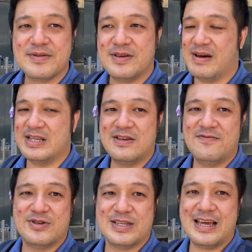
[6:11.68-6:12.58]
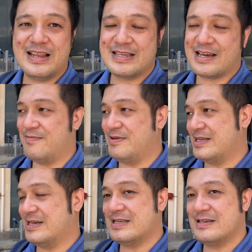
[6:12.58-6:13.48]
Imagine if you're staying in these kind of
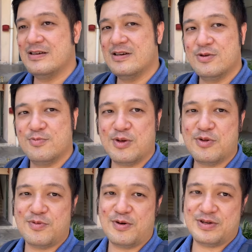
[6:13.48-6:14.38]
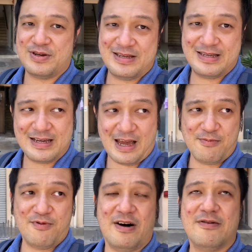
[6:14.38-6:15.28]
places, maybe too much options you can
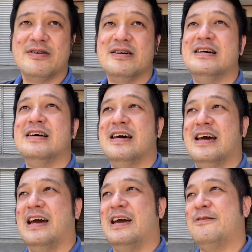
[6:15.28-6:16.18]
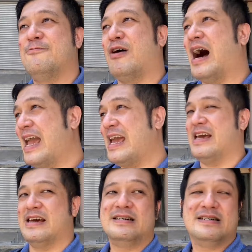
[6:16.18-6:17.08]
move out. And
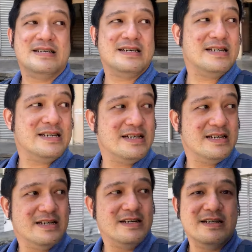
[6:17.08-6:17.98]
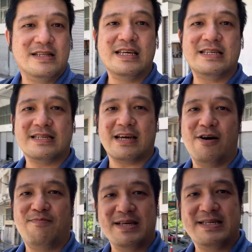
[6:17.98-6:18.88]
why these kind
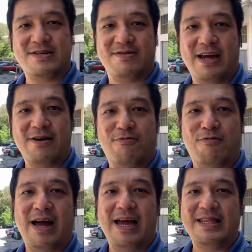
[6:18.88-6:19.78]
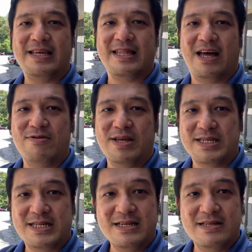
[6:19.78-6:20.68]
of places, right? Why until now they
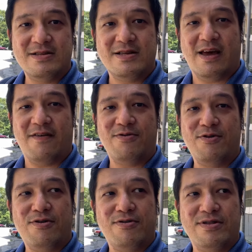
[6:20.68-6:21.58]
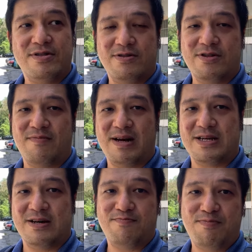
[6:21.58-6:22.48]
still have not much
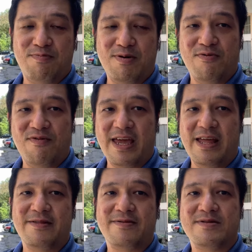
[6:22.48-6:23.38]
people moving in?